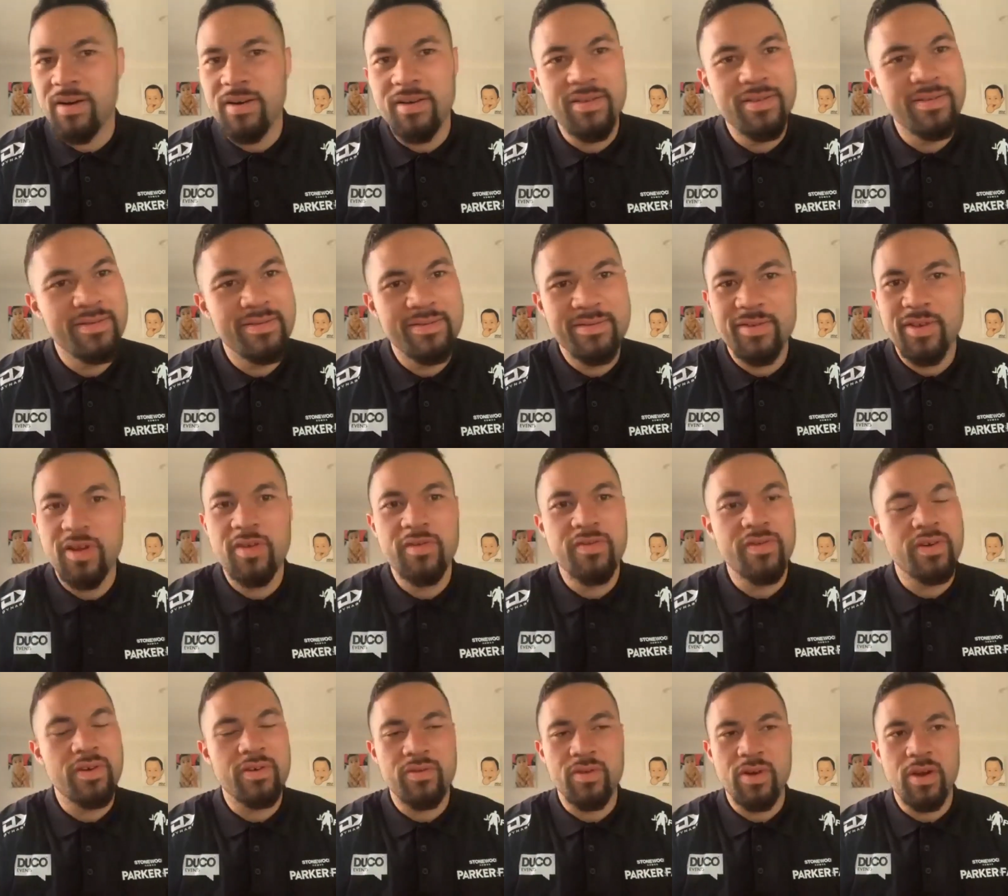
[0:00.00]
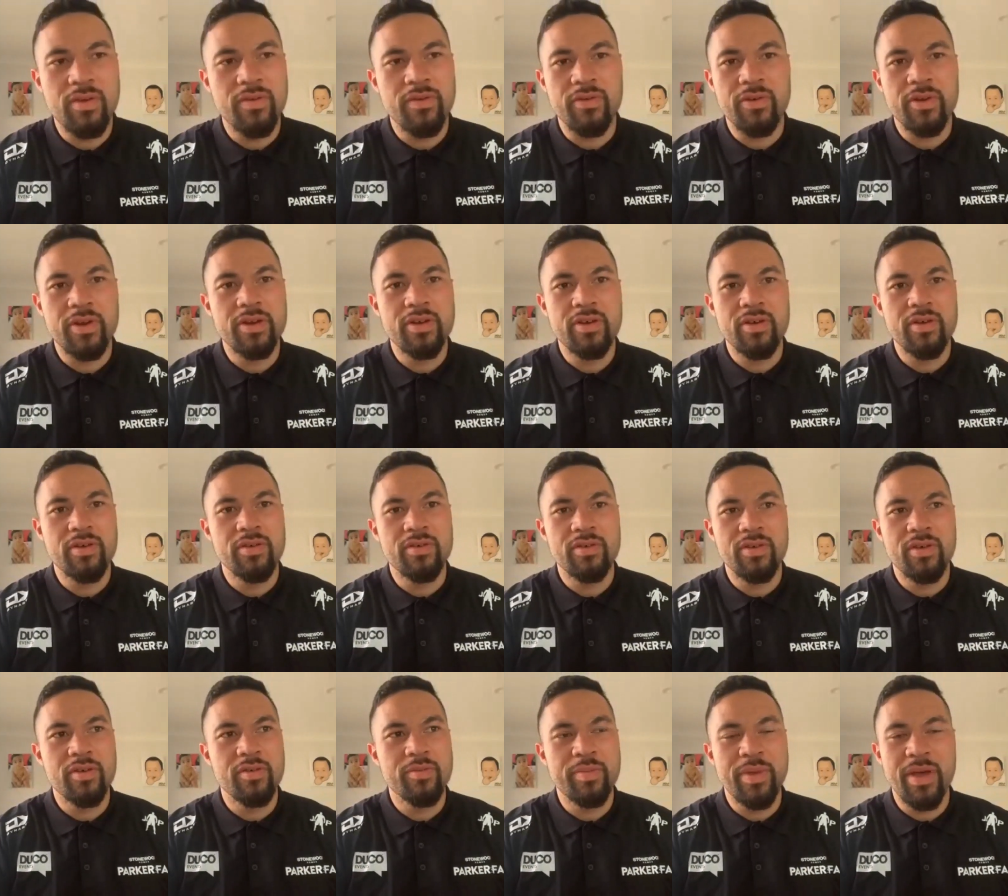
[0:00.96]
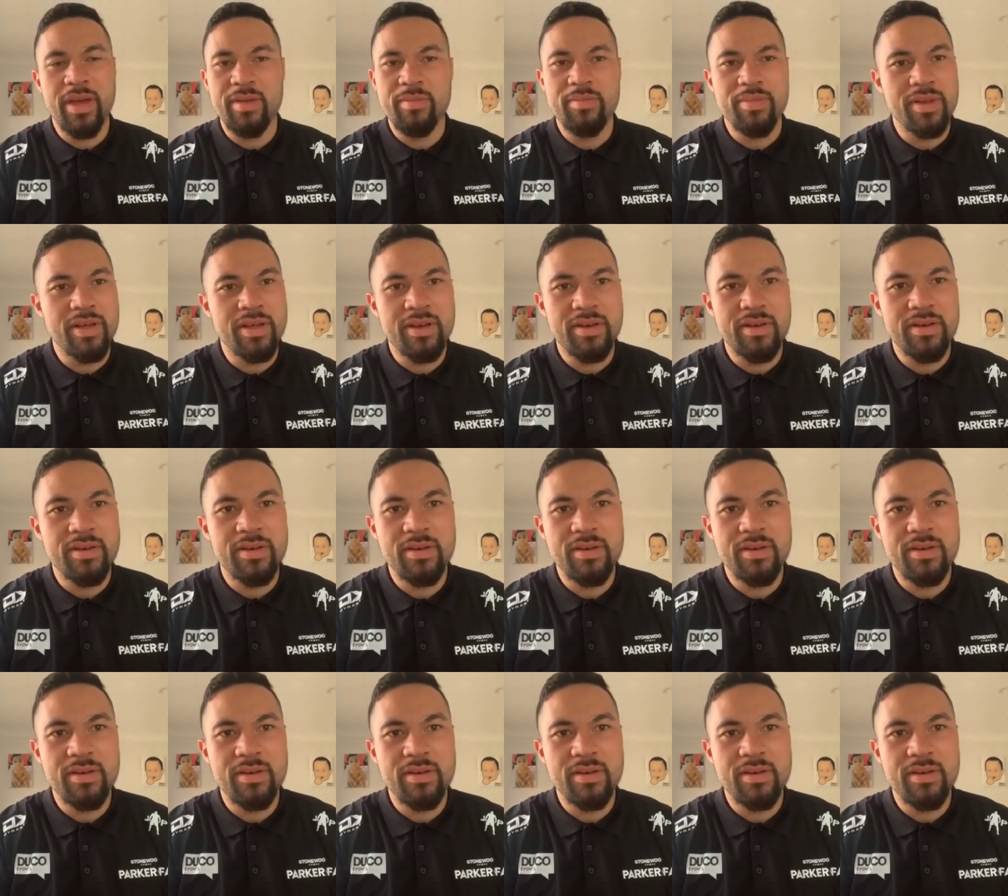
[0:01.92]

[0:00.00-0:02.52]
No rivalry, no bad blood.